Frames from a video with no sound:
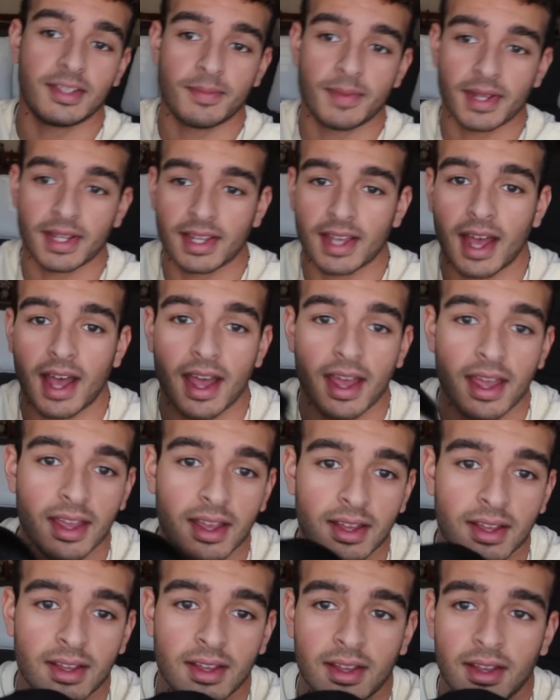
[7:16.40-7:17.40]
the big guy,
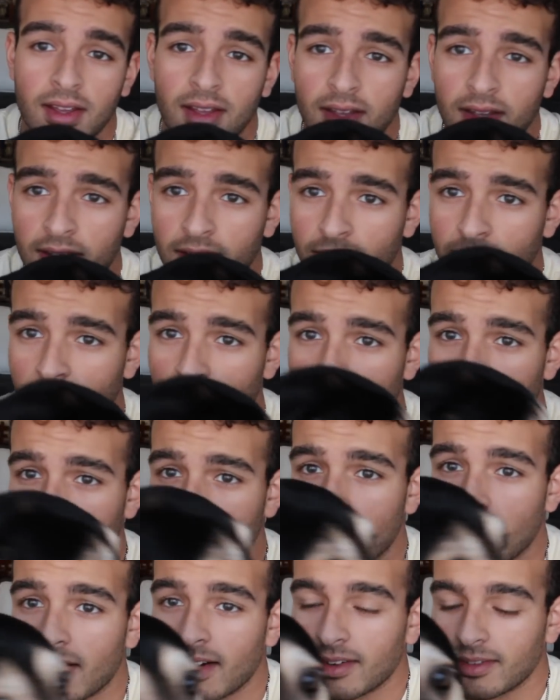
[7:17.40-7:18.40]
right
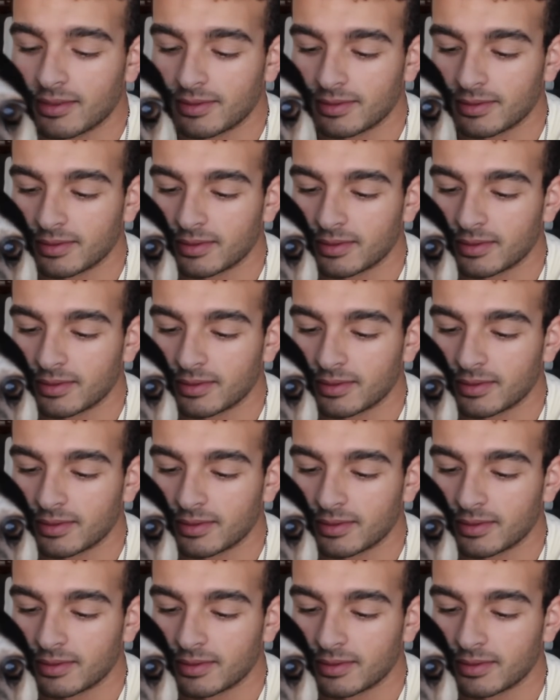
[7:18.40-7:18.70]
there.